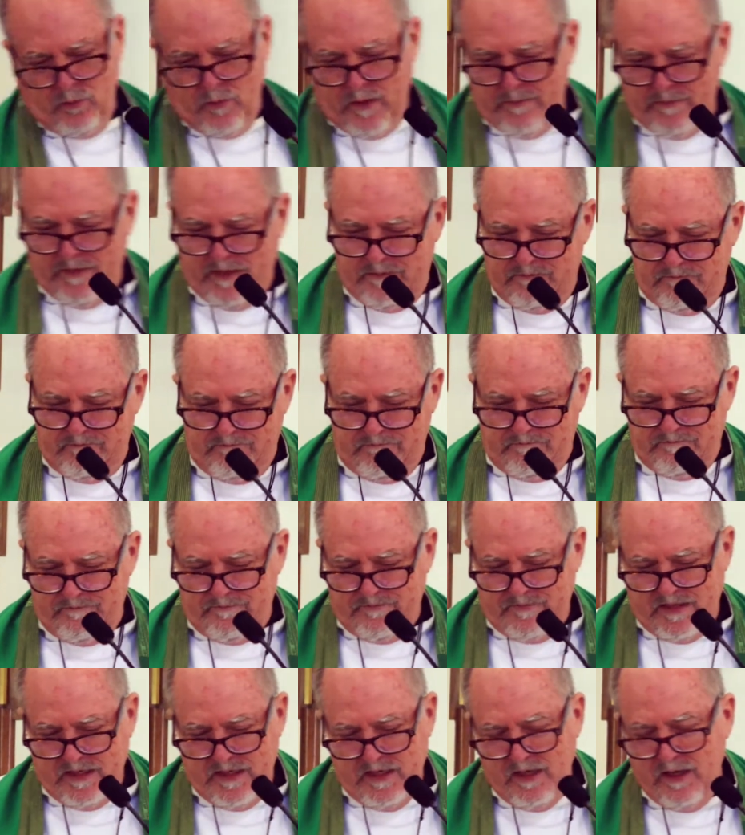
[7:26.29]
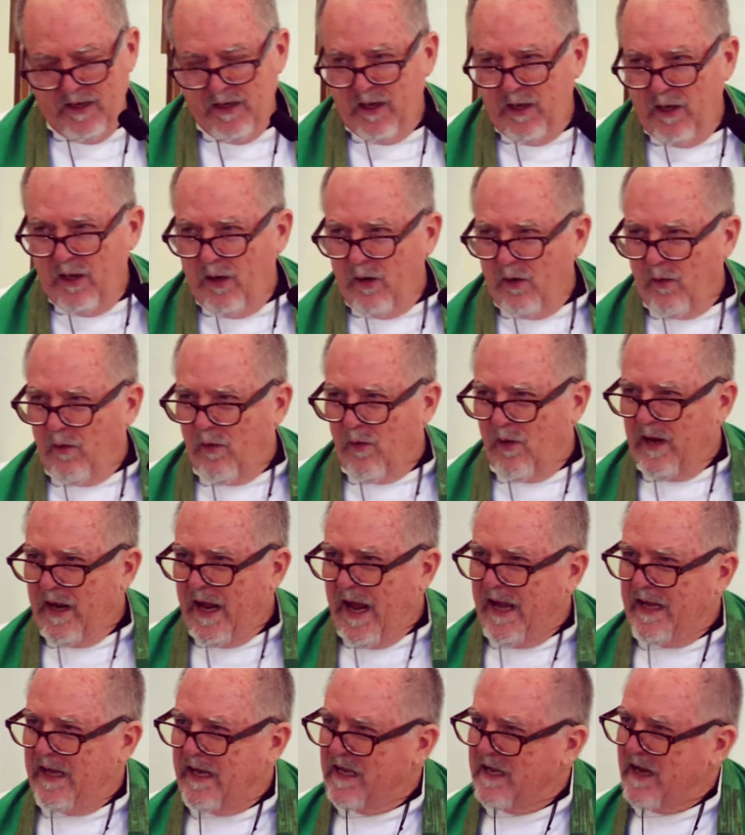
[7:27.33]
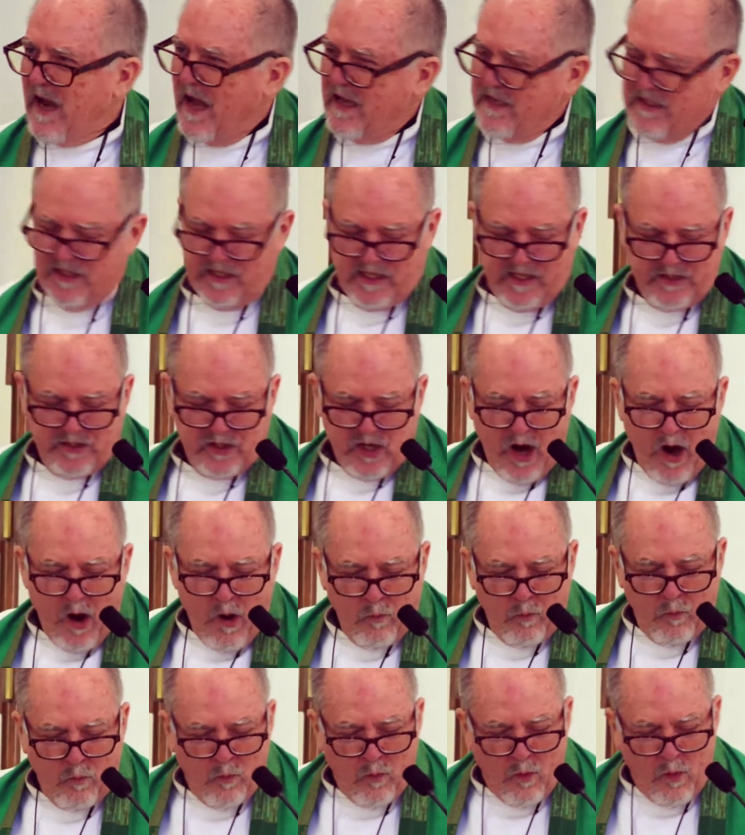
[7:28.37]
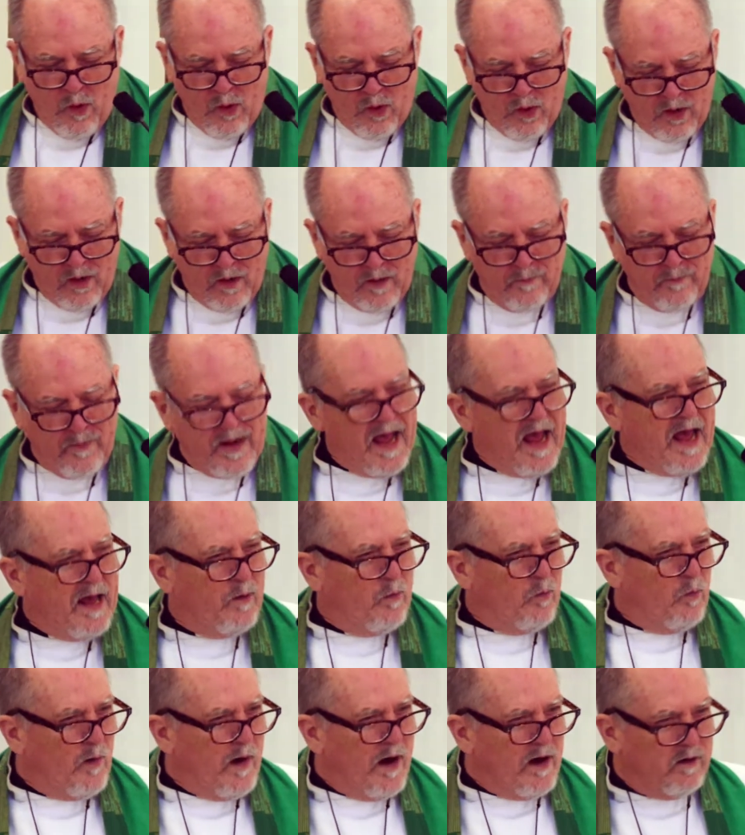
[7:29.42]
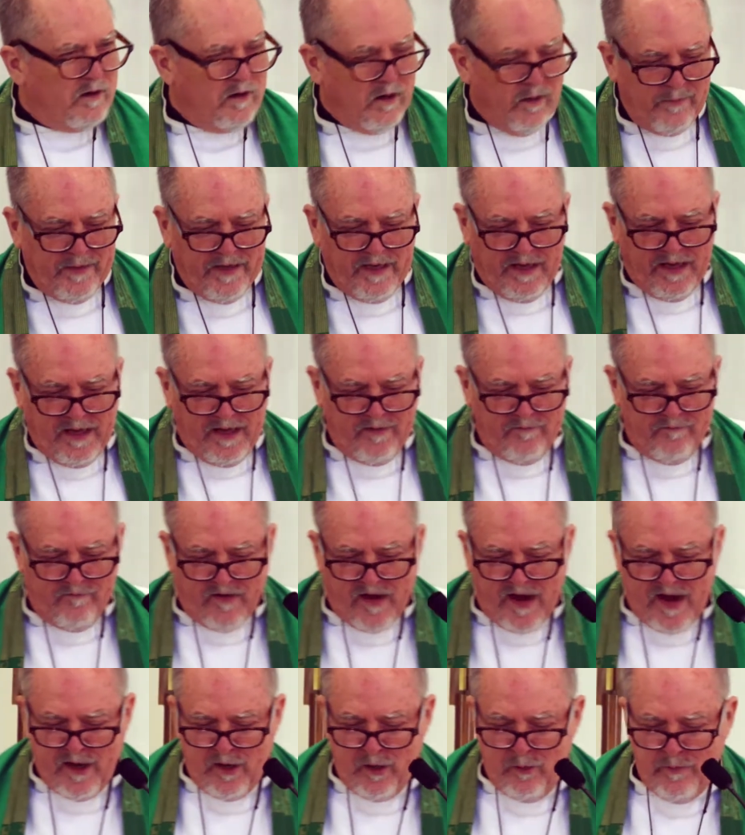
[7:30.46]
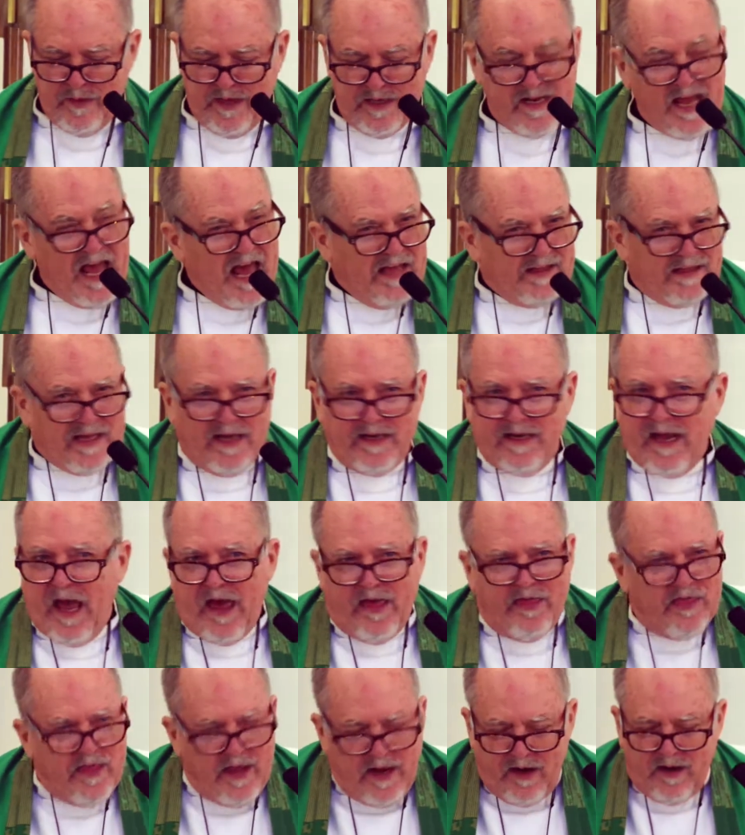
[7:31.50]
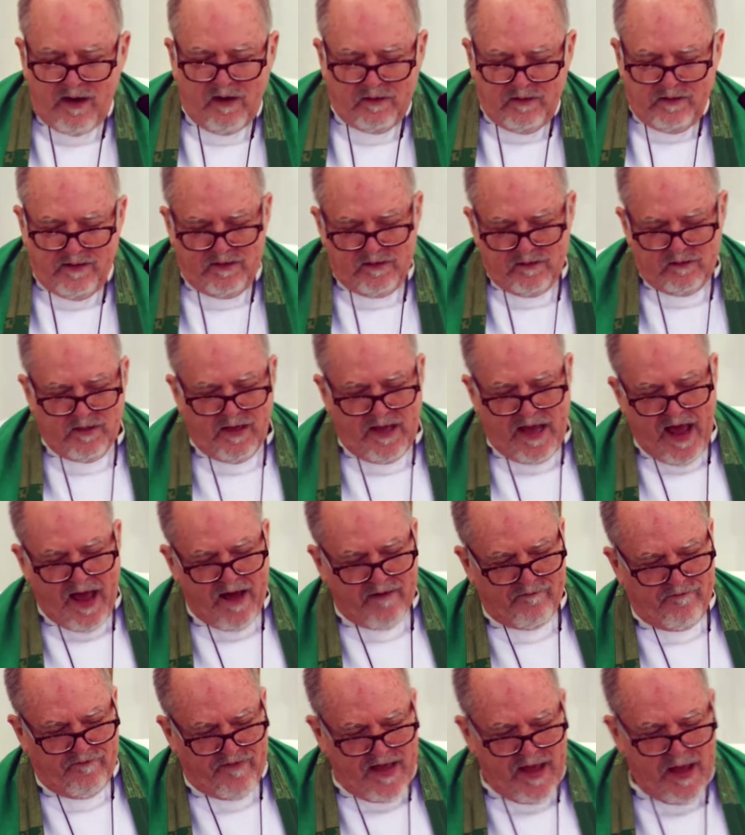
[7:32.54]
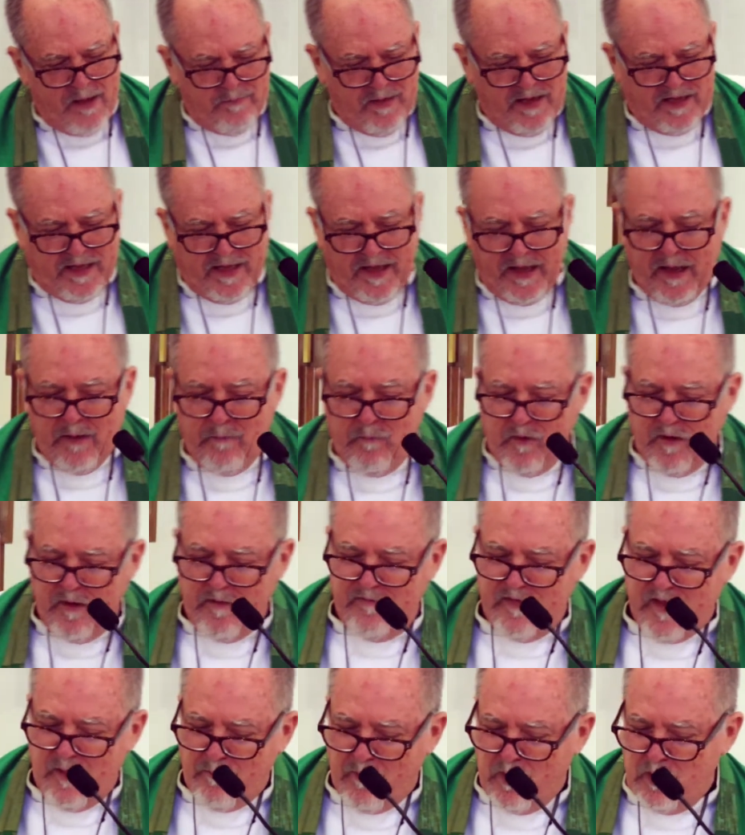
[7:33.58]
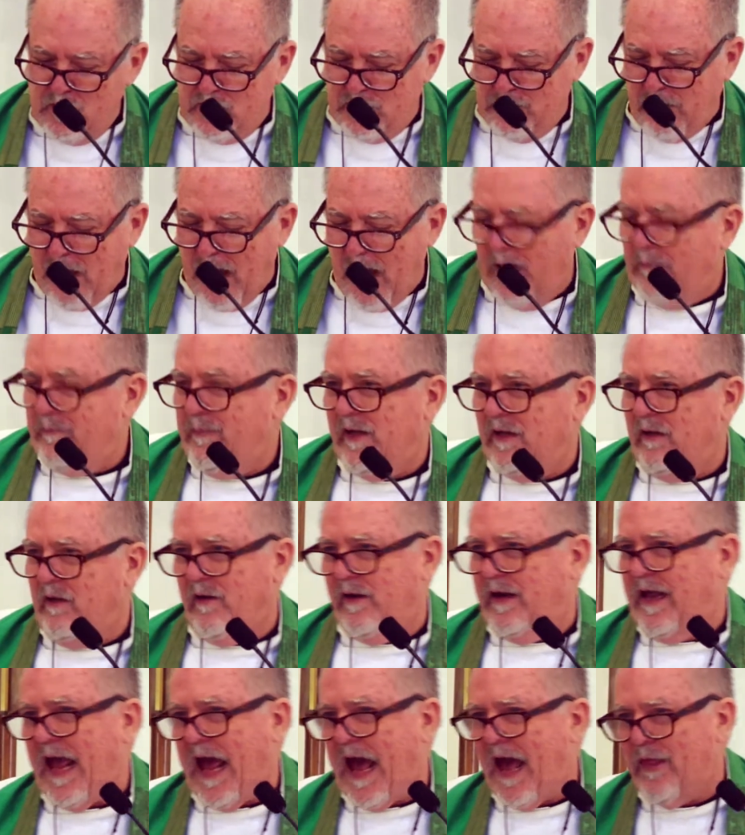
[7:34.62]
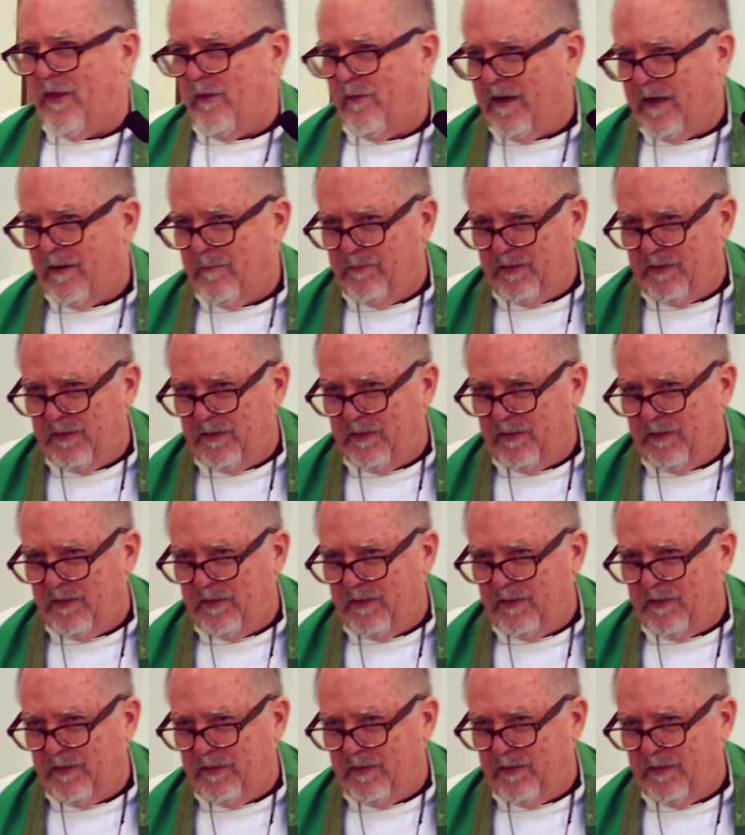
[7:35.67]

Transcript: women created such a warm and welcoming environment that their little café became one of the most popular gathering